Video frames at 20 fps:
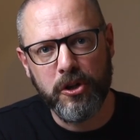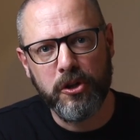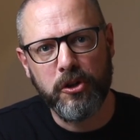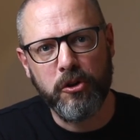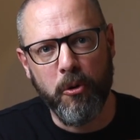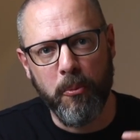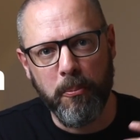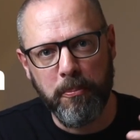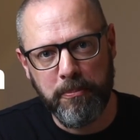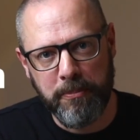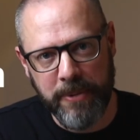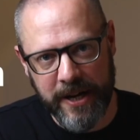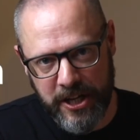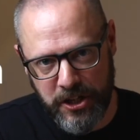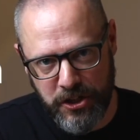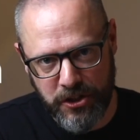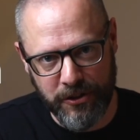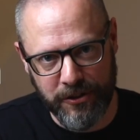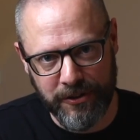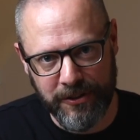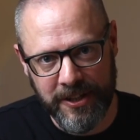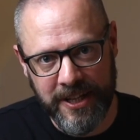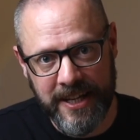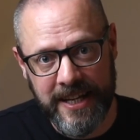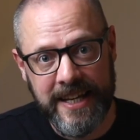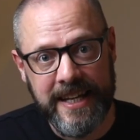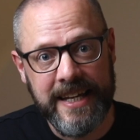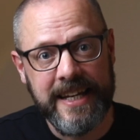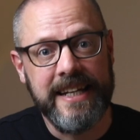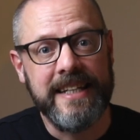compassion
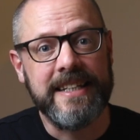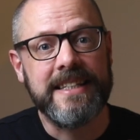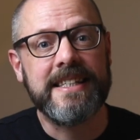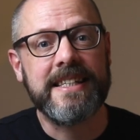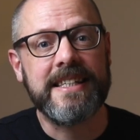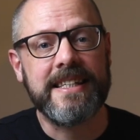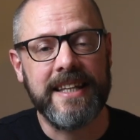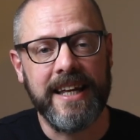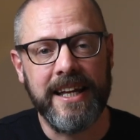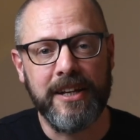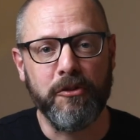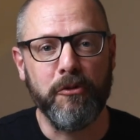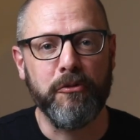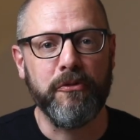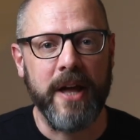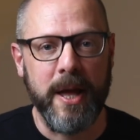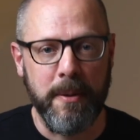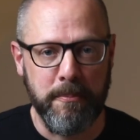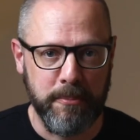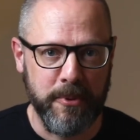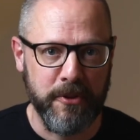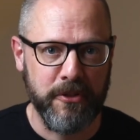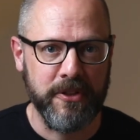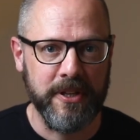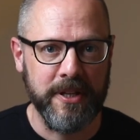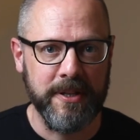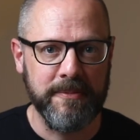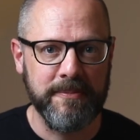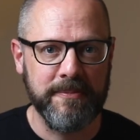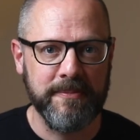instead of
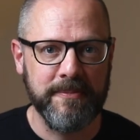empathy.